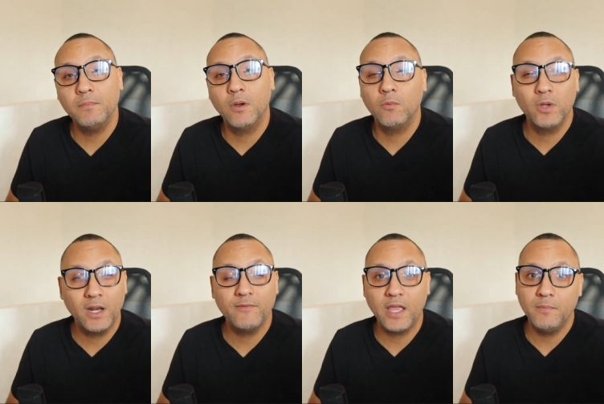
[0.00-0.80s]
we're going to have
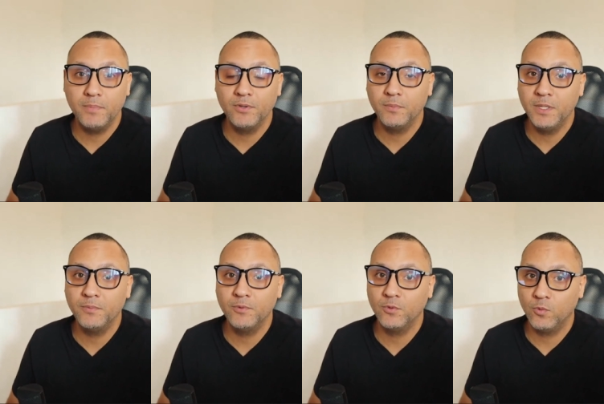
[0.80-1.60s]
8 billion people
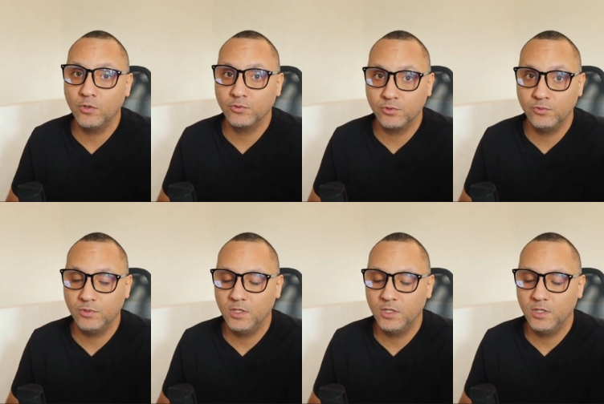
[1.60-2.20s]
in the world soon.